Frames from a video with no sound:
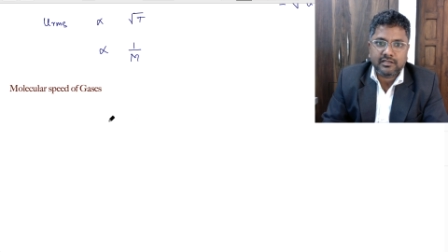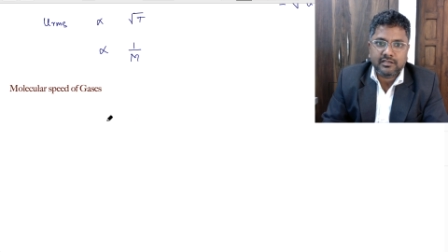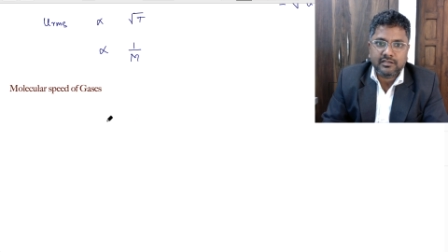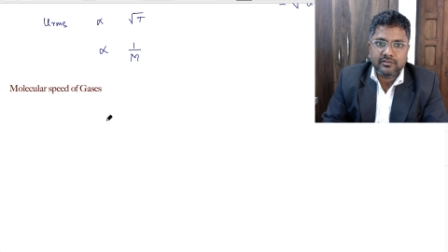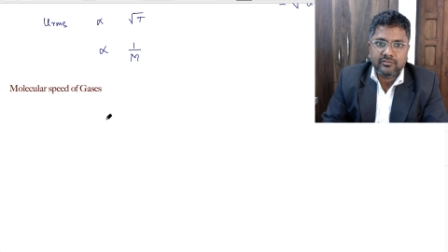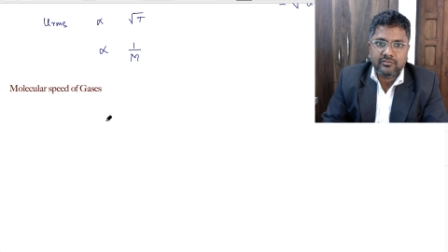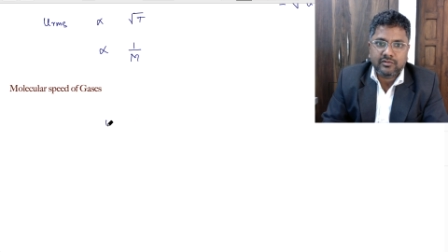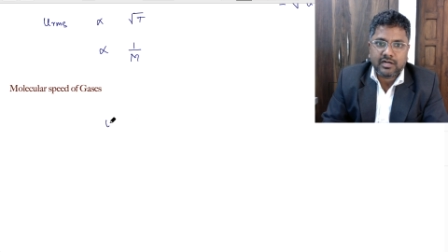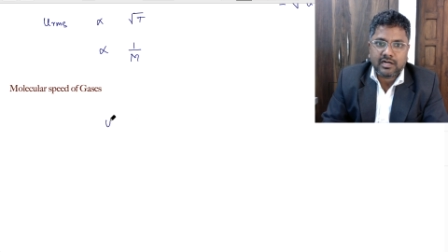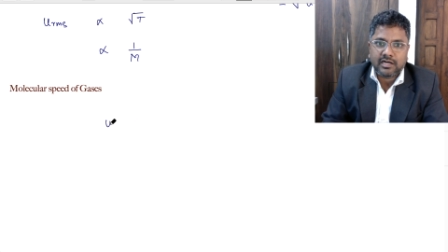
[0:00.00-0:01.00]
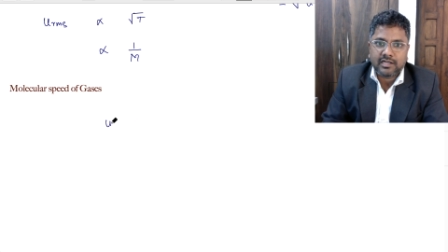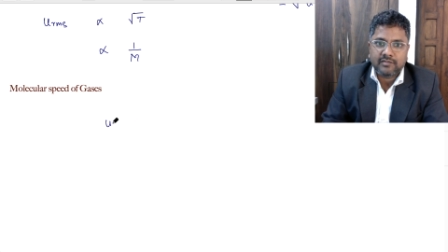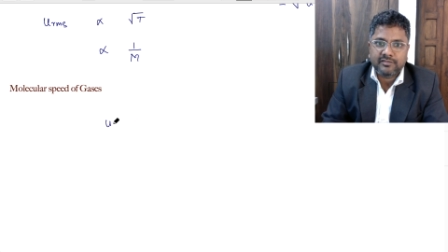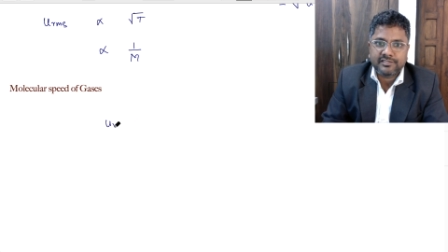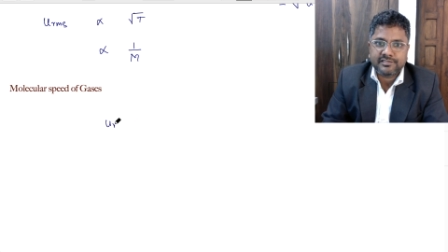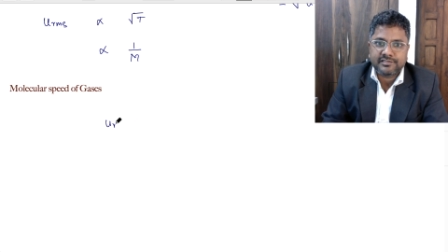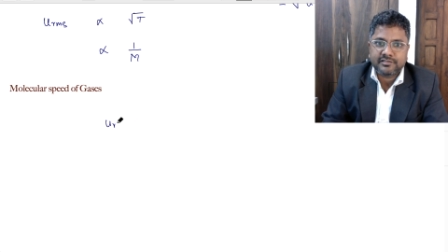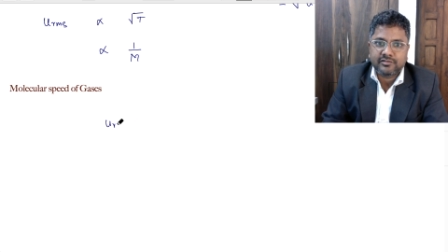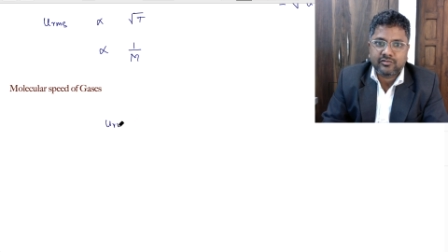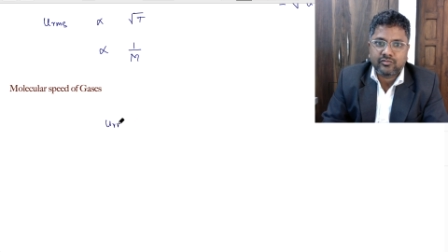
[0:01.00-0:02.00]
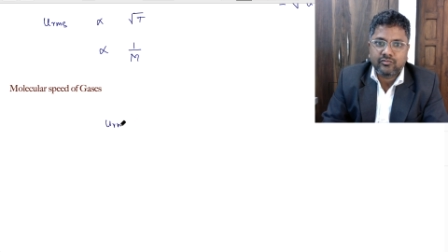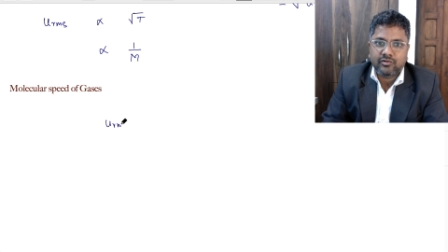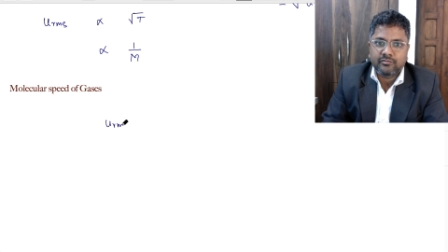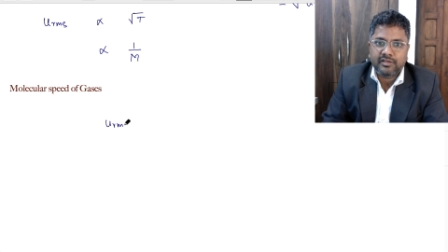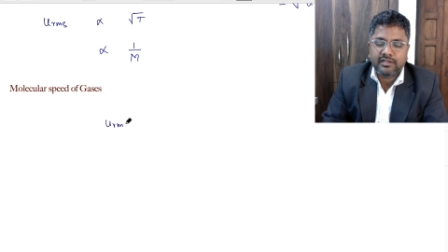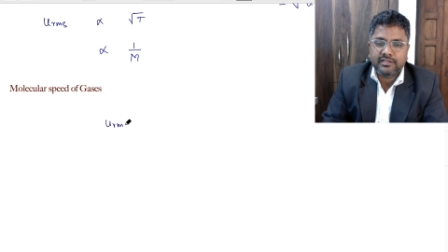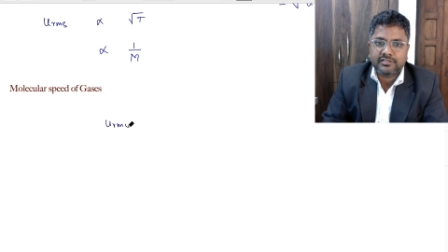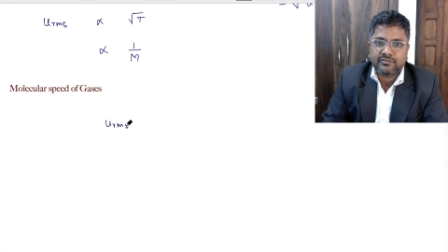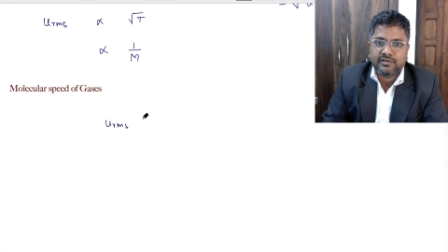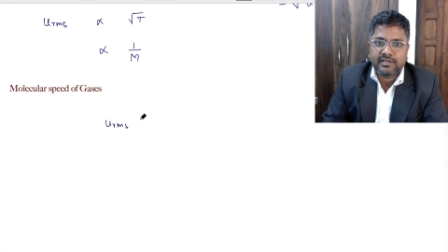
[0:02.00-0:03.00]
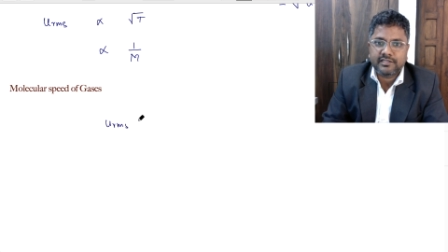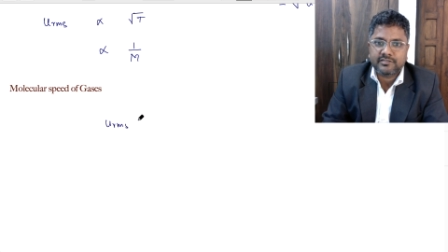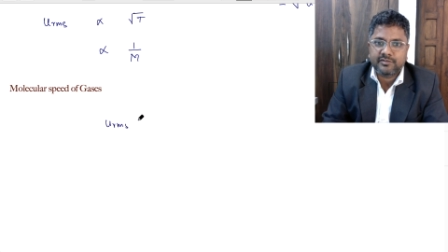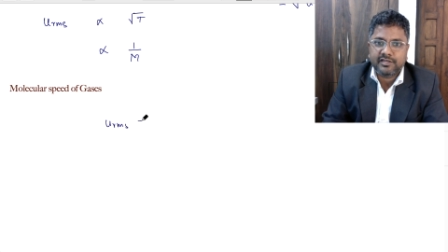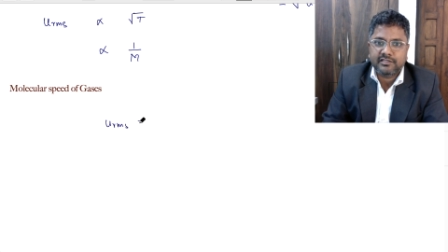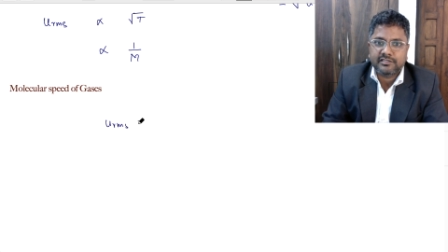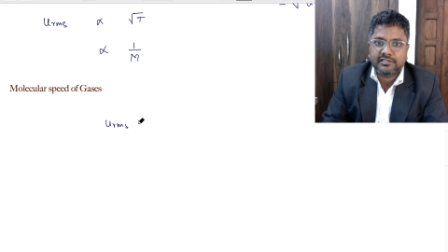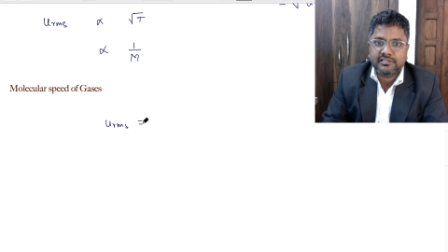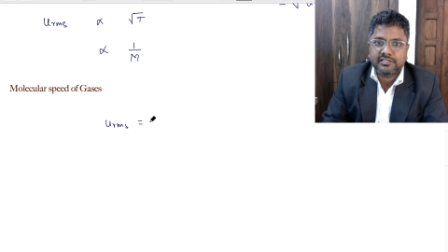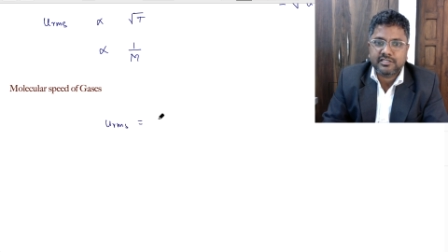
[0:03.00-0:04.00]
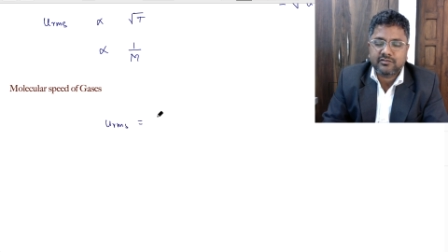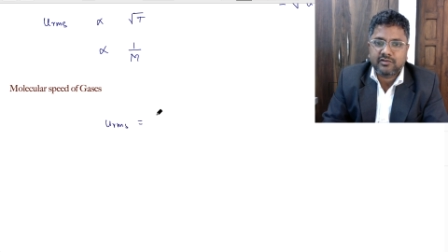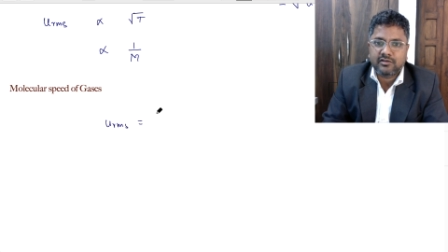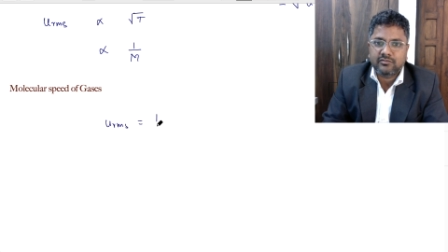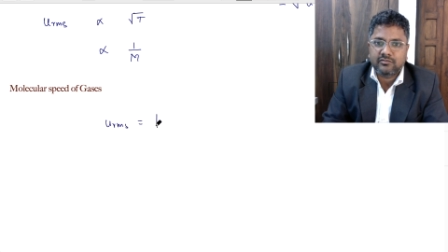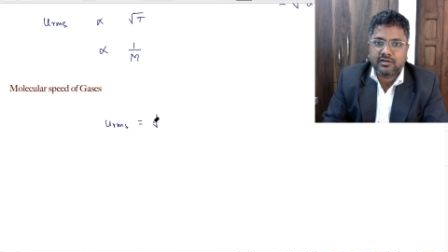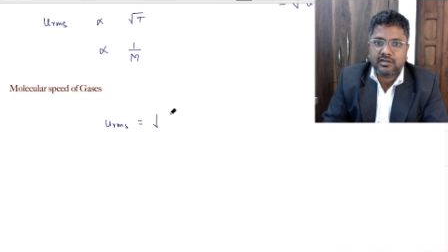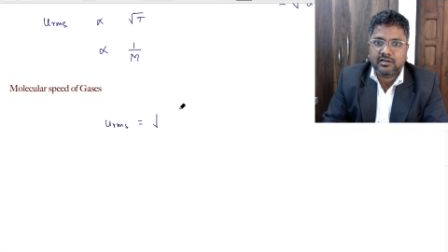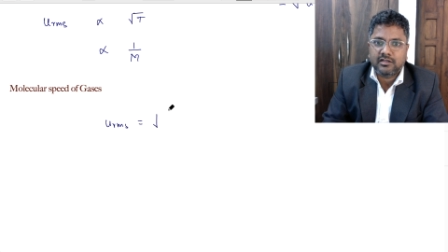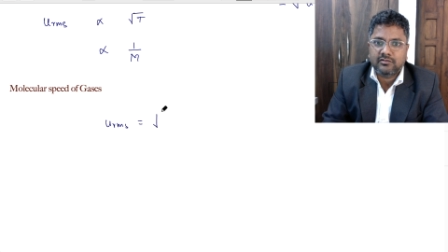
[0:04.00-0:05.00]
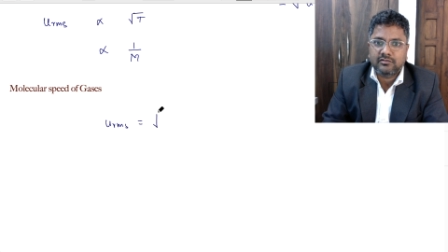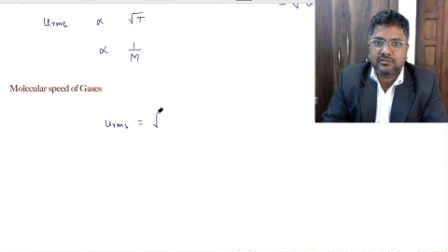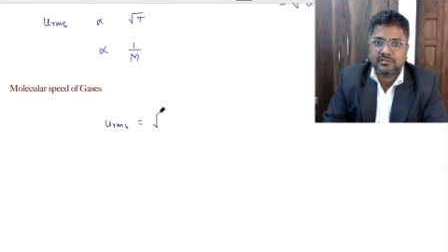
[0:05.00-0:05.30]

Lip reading: URMS, root mean square speed. This is equal to under root